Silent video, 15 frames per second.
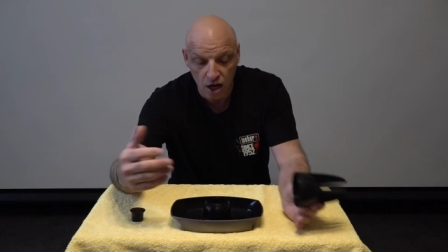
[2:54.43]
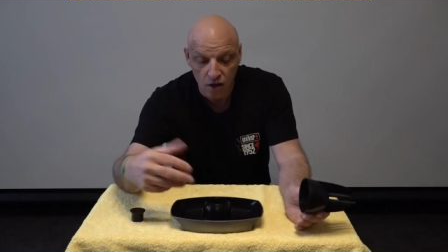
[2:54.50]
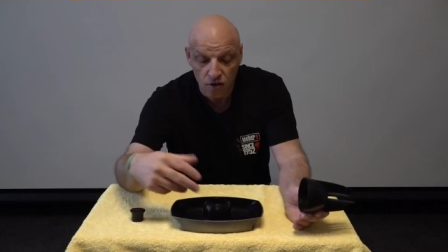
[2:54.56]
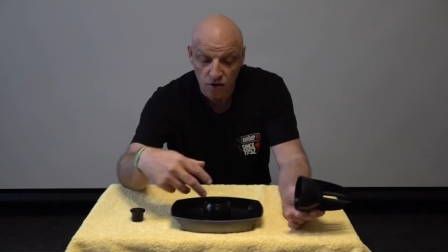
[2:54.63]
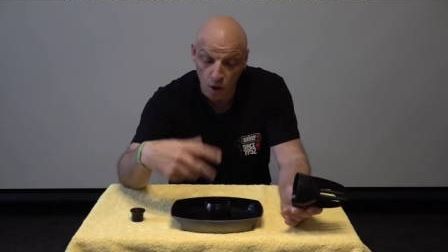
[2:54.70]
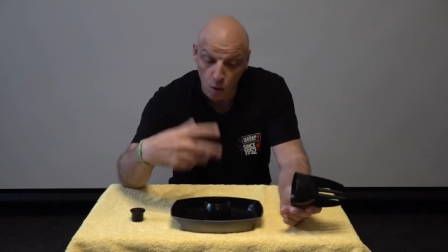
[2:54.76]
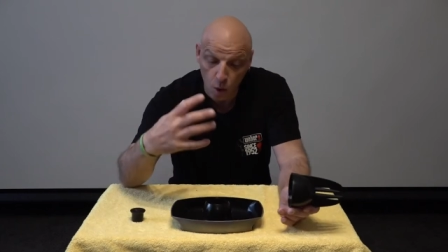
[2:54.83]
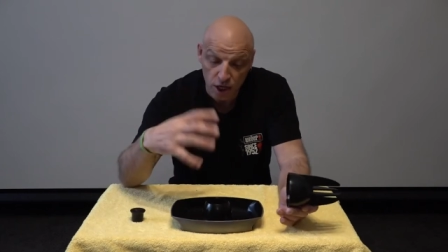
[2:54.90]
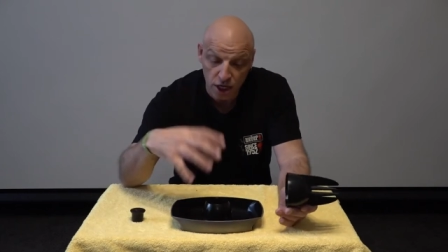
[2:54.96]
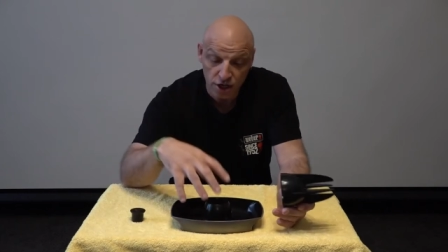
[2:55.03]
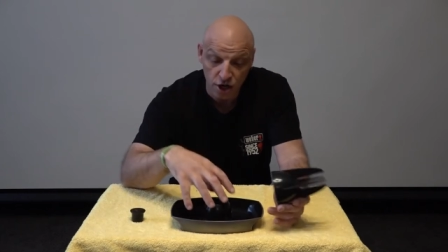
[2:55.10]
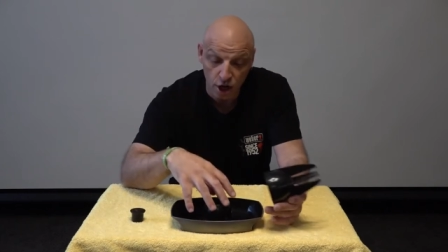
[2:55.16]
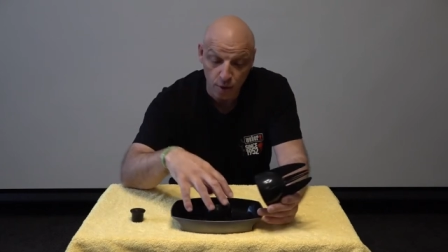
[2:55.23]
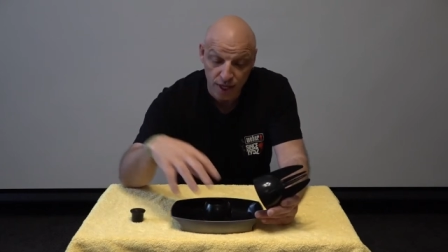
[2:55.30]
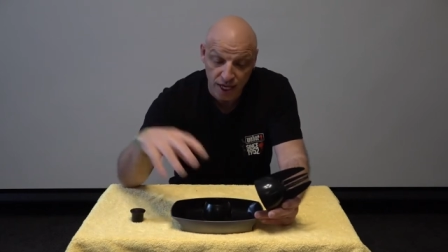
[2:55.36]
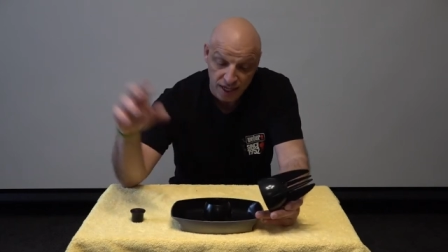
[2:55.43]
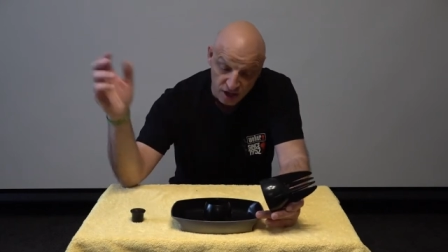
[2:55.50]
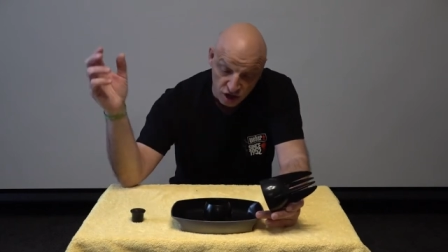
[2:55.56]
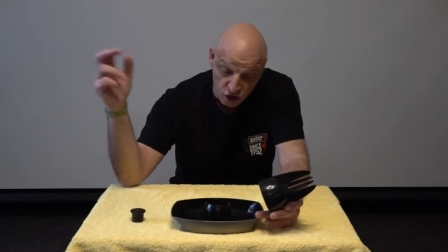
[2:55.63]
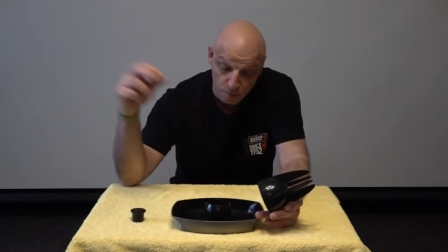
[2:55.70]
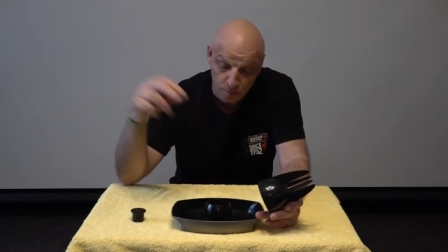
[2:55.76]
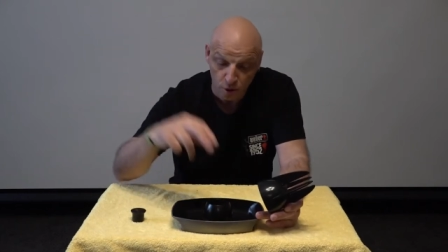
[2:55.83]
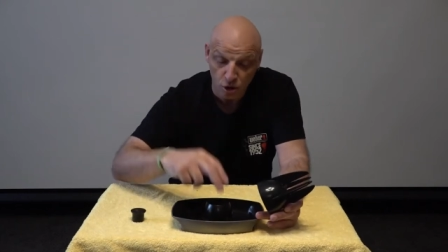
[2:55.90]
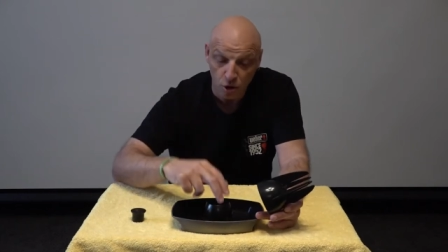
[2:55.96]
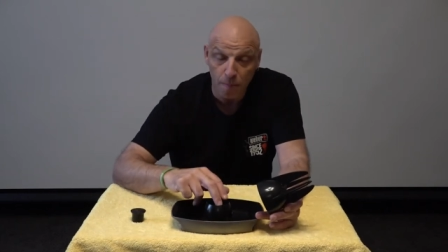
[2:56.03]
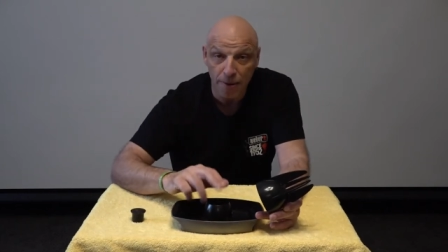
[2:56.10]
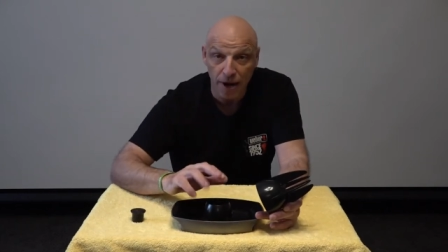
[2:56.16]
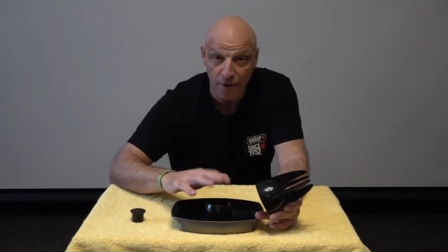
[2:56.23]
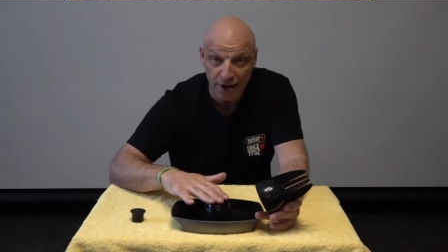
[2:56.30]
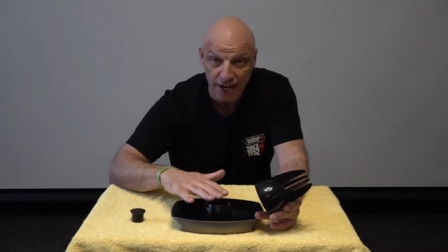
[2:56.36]
So what you do with this is you put your
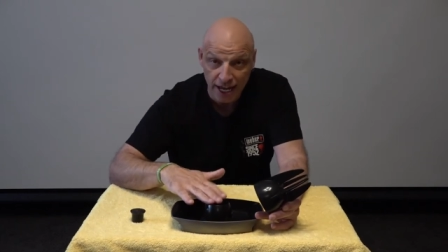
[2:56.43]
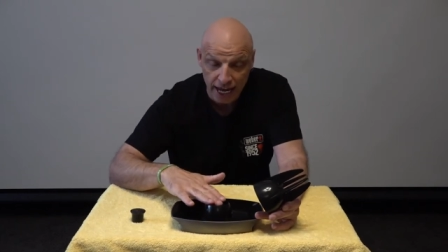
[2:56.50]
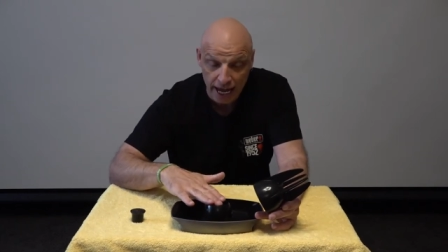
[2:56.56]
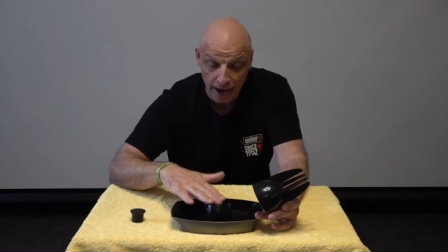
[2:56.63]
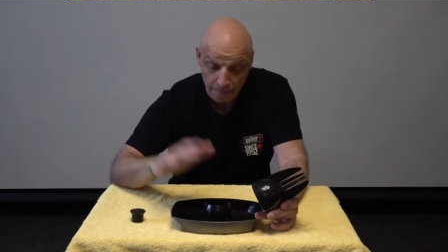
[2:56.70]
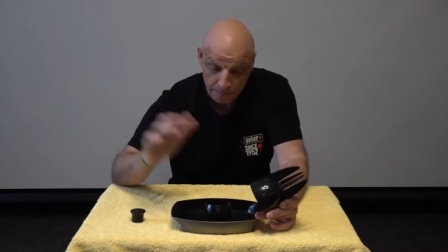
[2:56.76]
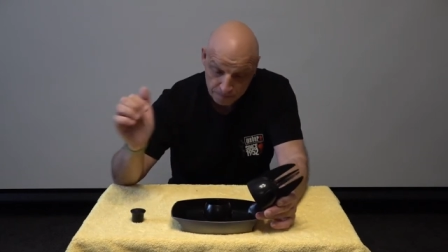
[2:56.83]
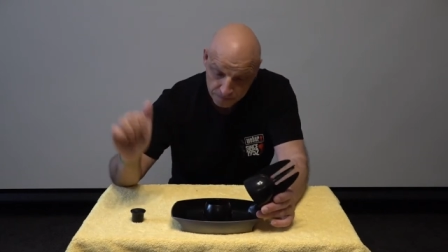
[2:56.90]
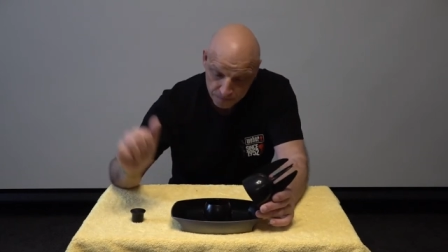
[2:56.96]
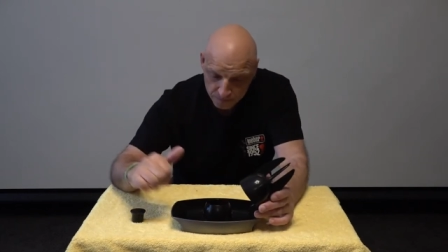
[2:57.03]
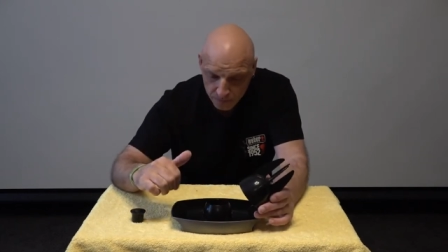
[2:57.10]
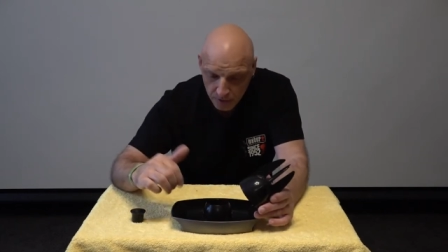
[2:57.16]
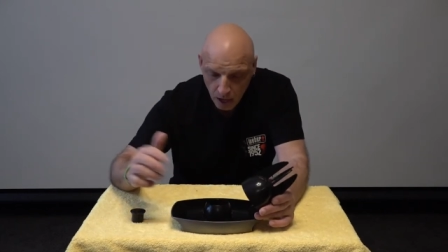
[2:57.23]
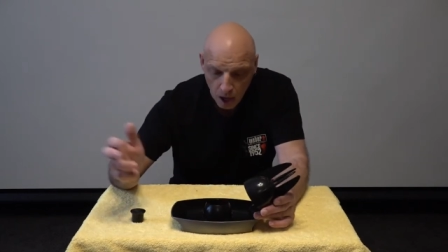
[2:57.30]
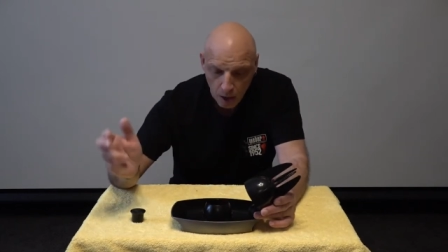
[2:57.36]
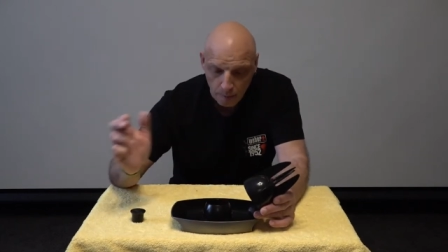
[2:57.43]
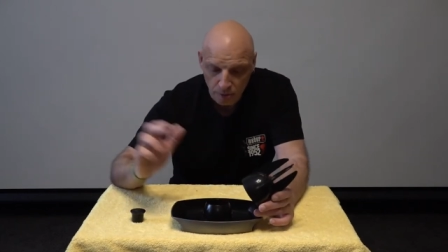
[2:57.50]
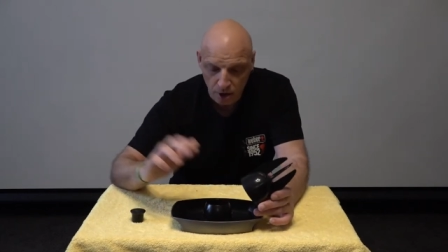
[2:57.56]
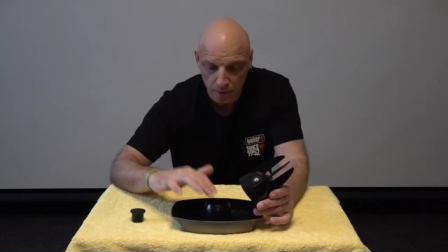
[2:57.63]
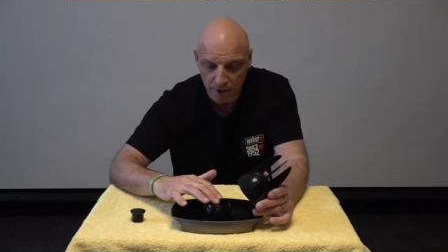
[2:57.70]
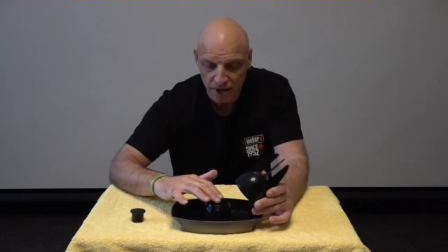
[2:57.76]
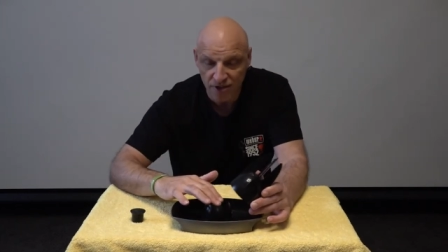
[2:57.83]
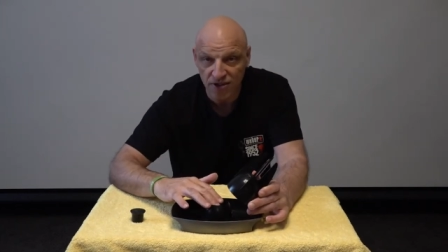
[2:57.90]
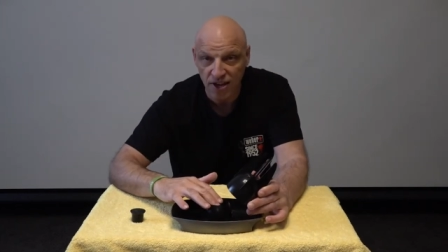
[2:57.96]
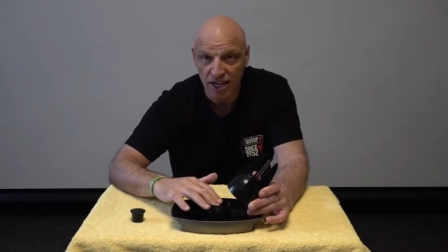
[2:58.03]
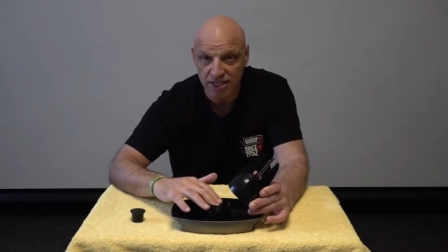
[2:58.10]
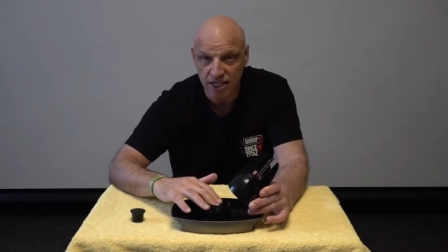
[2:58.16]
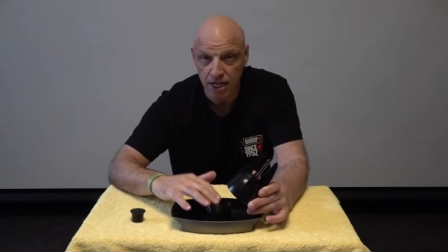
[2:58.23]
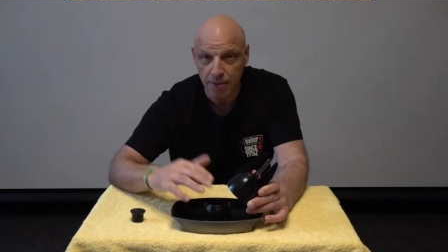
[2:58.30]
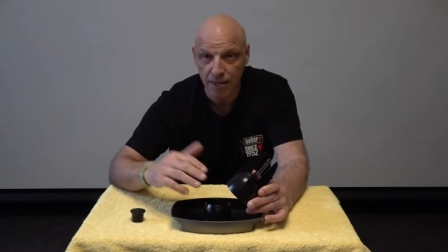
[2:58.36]
beer in here, put a bit of
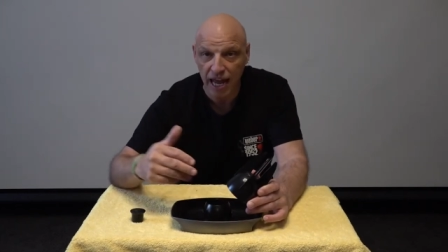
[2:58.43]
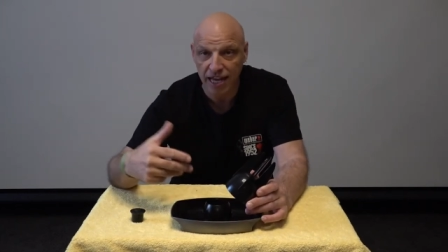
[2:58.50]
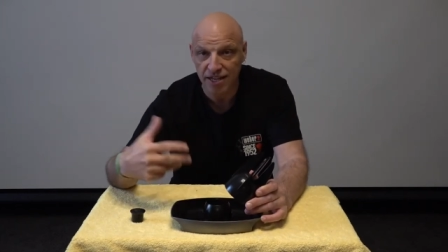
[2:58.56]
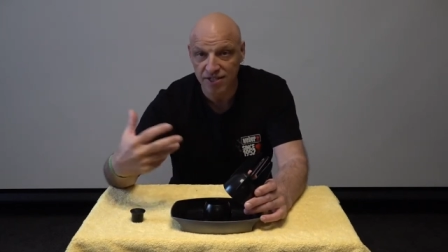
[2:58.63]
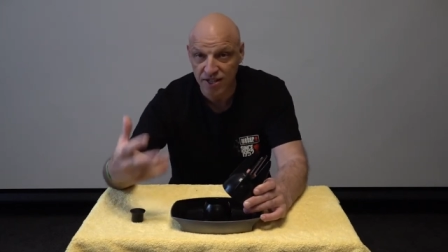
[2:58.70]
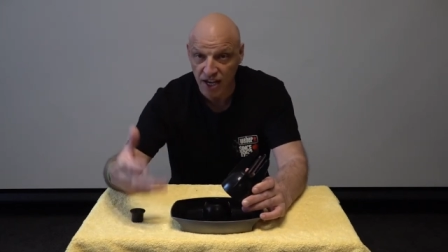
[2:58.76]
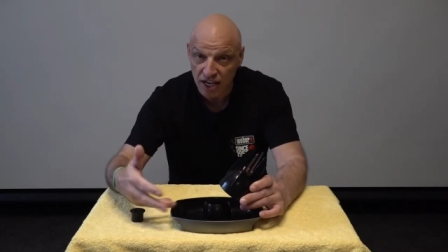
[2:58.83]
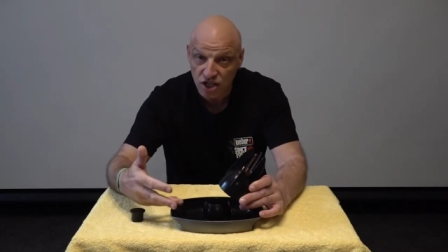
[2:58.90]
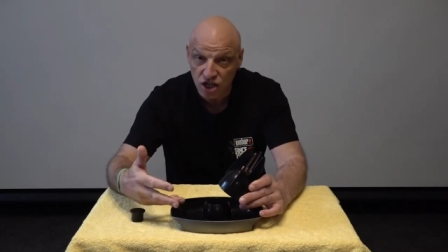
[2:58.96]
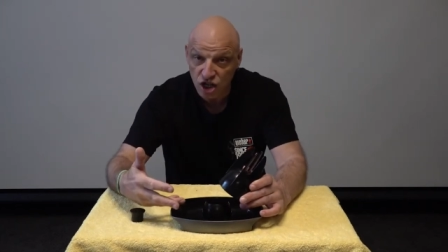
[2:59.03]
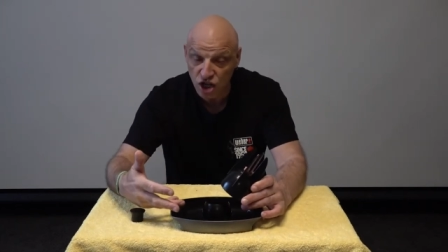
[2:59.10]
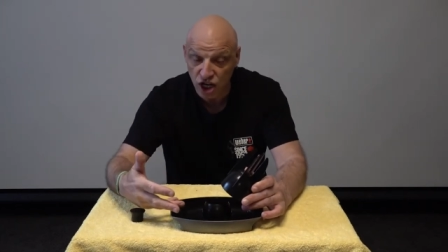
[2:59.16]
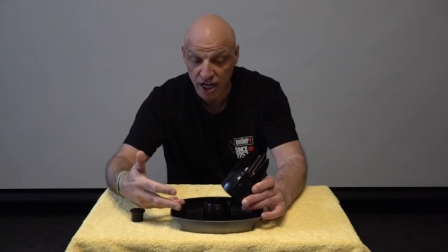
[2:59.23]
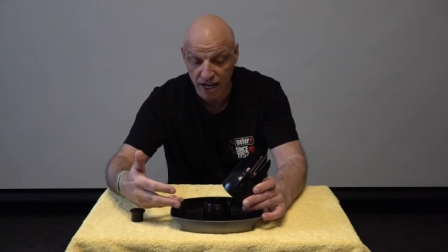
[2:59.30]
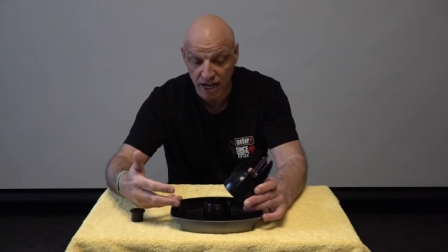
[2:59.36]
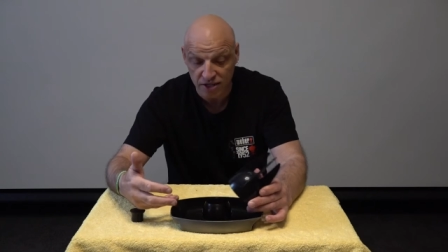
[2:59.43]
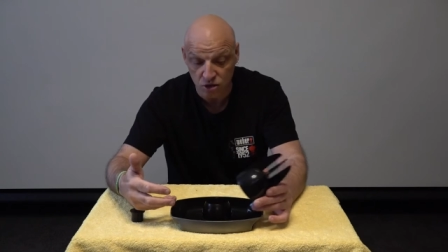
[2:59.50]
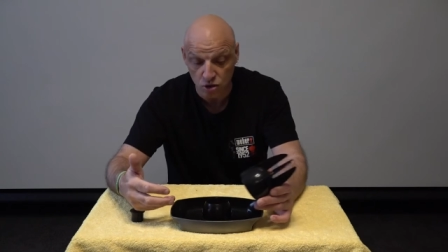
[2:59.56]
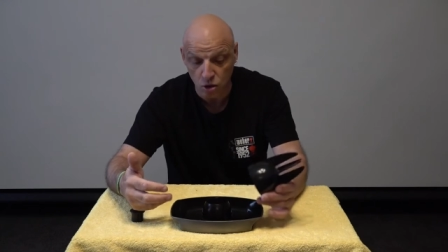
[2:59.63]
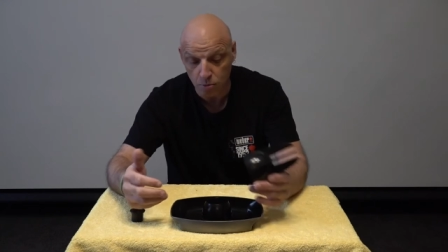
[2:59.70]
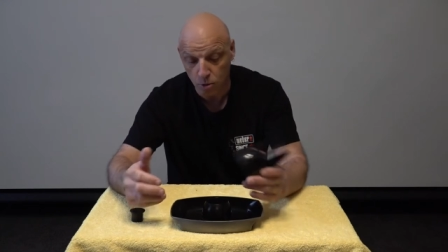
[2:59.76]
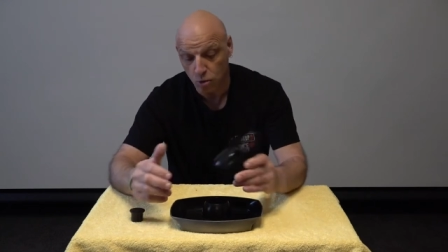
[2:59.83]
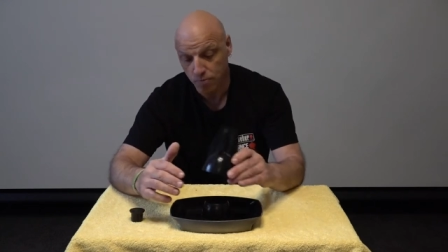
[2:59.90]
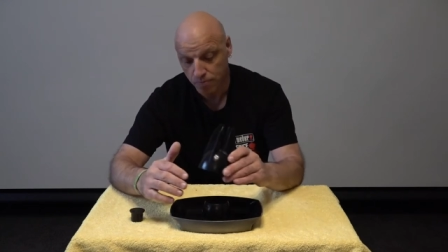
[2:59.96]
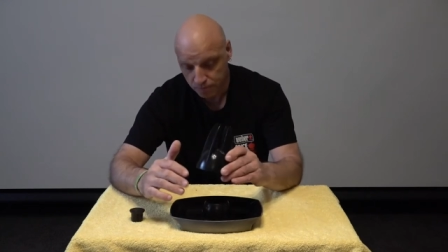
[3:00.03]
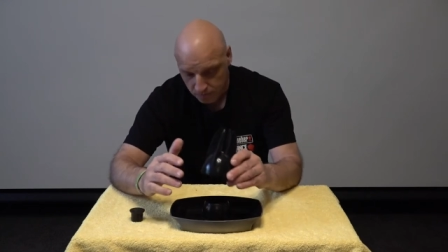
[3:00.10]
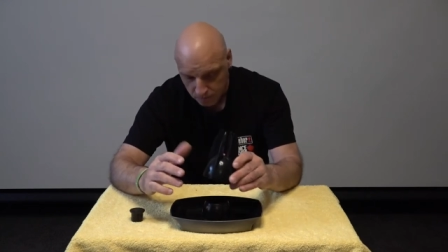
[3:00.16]
seasoning in there, season your chicken as normal,